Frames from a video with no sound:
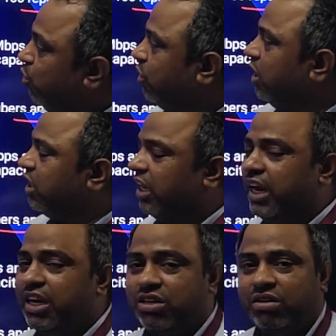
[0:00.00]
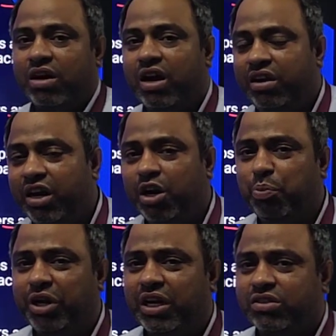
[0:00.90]
You can connect 100
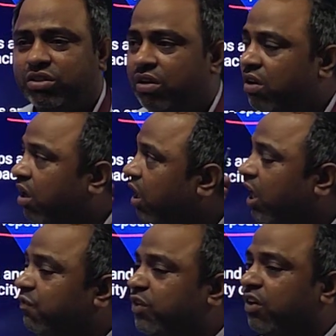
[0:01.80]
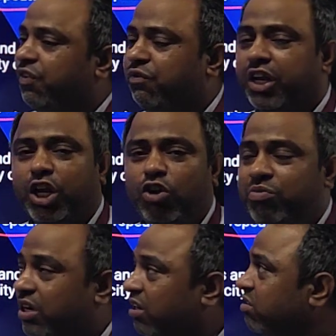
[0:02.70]
repeaters after 50
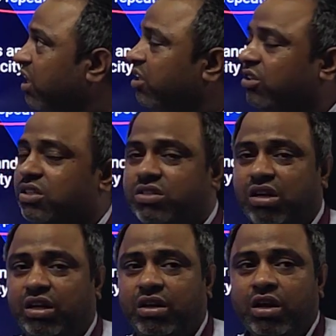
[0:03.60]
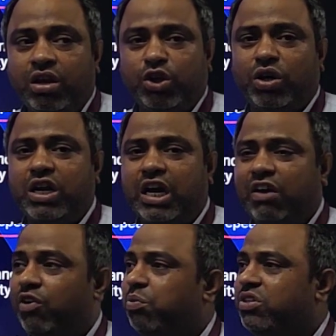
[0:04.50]
kilometers and just saying your
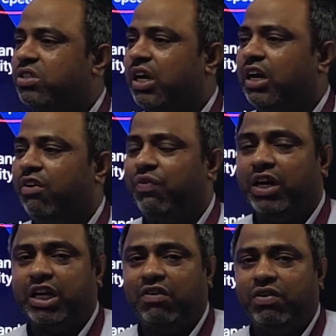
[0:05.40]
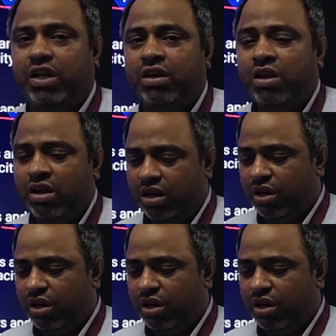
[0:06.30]
data will be sent effectively.